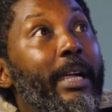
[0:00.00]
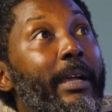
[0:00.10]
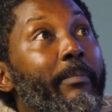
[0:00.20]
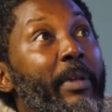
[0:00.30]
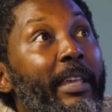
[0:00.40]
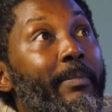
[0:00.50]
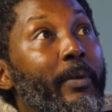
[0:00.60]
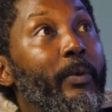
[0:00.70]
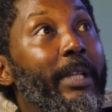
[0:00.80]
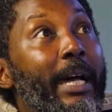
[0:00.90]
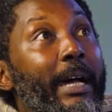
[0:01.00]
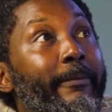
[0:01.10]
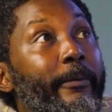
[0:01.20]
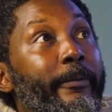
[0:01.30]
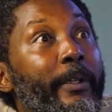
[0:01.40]
there are people that are
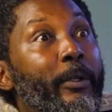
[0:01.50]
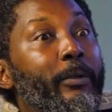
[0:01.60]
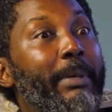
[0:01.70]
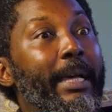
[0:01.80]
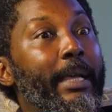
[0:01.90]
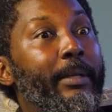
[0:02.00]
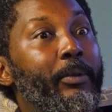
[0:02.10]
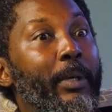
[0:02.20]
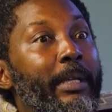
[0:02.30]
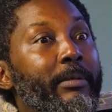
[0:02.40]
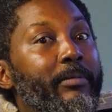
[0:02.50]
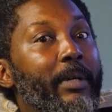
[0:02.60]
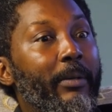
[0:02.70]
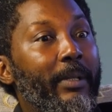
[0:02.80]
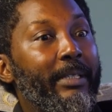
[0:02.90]
fulfilled by doing
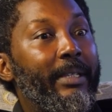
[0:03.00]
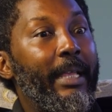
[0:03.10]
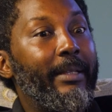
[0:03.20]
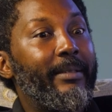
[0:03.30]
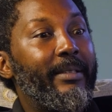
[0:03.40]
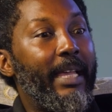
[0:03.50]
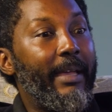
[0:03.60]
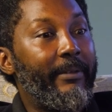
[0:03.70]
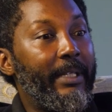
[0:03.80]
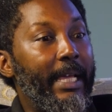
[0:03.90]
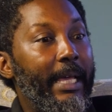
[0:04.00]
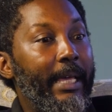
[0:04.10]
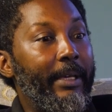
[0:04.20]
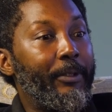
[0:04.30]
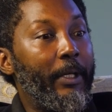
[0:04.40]
regular things every
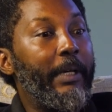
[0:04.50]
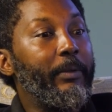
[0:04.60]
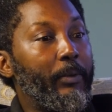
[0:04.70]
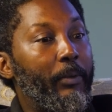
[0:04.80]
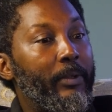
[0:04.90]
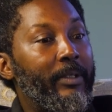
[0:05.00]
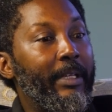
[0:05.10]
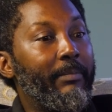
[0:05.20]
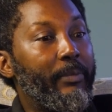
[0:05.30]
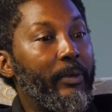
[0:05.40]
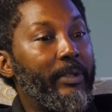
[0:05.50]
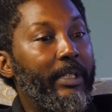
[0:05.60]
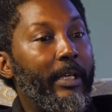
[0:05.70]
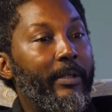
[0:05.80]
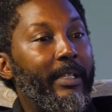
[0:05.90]
day, your routine
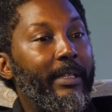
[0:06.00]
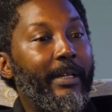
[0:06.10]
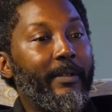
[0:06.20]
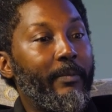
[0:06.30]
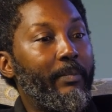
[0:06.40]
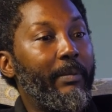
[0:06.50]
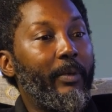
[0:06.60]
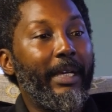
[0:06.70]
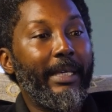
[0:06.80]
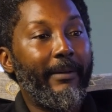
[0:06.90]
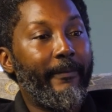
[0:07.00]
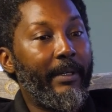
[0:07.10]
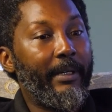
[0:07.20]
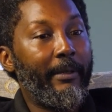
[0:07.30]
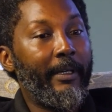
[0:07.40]
procedures. And there are some people that get
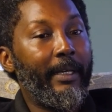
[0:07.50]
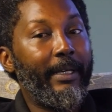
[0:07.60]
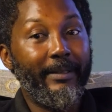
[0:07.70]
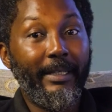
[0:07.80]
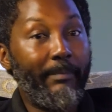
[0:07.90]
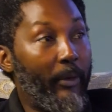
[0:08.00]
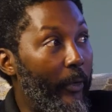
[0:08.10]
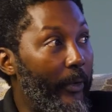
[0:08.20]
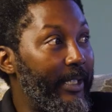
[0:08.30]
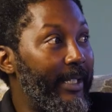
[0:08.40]
very easily bored.